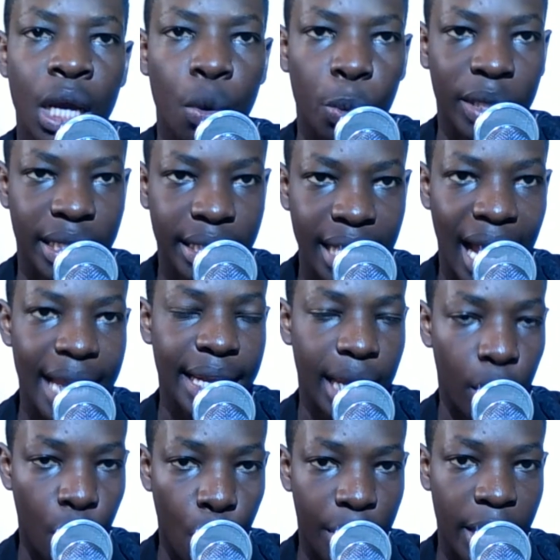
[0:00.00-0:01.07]
we signed a
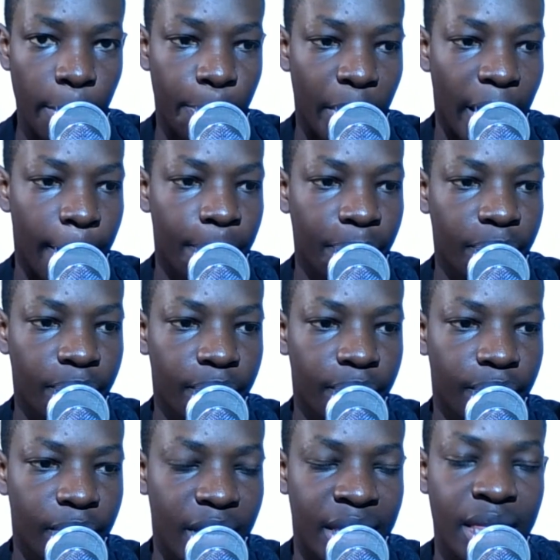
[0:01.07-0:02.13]
goalkeeper
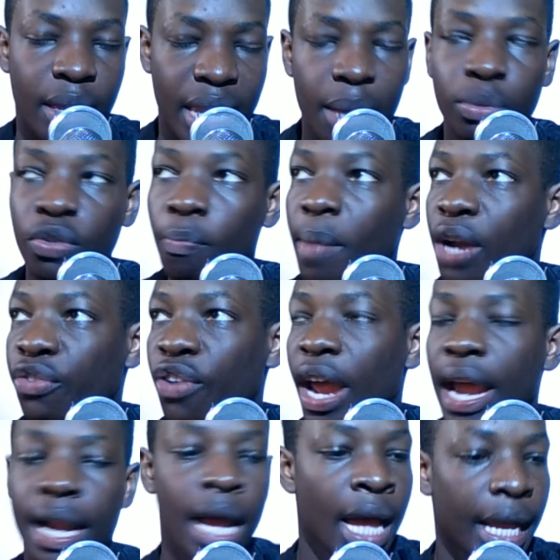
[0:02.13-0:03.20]
in the names of Mat Ryan.